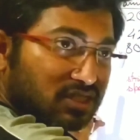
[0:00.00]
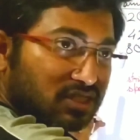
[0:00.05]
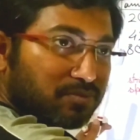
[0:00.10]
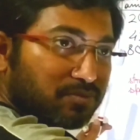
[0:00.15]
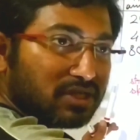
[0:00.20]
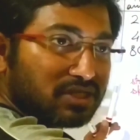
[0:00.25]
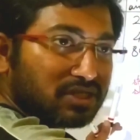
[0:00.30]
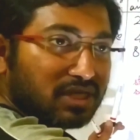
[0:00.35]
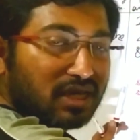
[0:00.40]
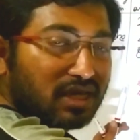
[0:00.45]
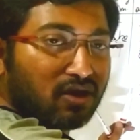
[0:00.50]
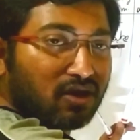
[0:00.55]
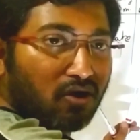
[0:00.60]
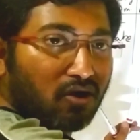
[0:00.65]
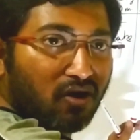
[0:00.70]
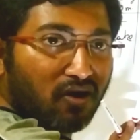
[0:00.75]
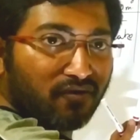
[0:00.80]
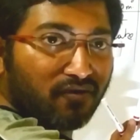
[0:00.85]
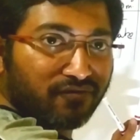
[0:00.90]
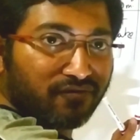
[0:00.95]
spacing
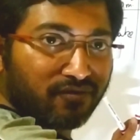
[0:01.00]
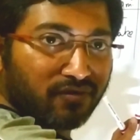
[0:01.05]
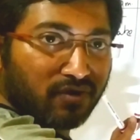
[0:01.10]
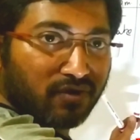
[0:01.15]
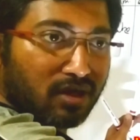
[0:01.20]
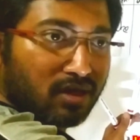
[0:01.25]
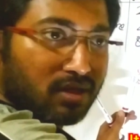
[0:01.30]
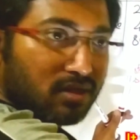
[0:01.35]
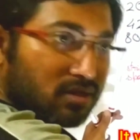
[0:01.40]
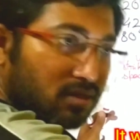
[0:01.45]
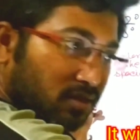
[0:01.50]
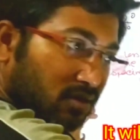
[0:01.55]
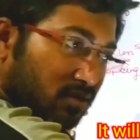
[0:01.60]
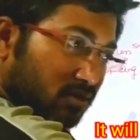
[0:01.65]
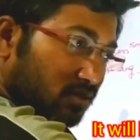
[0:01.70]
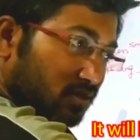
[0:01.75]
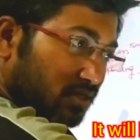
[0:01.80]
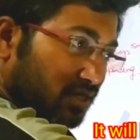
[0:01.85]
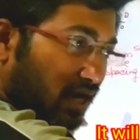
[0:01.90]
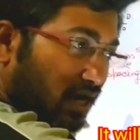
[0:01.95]
of
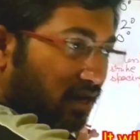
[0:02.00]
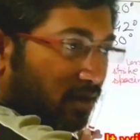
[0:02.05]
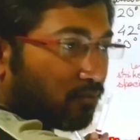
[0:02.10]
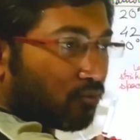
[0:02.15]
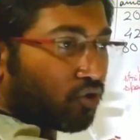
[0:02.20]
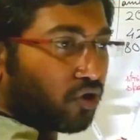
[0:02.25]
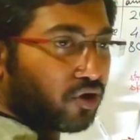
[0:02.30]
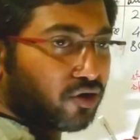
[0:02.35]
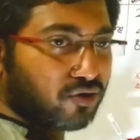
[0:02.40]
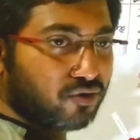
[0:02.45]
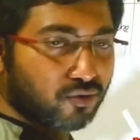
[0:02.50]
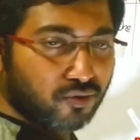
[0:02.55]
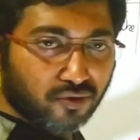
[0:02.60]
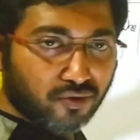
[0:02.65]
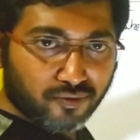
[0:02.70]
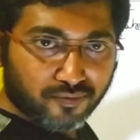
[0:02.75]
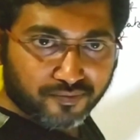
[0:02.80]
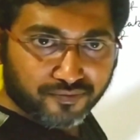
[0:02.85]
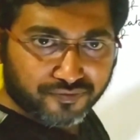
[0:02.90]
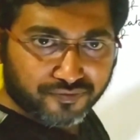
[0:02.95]
stratum contour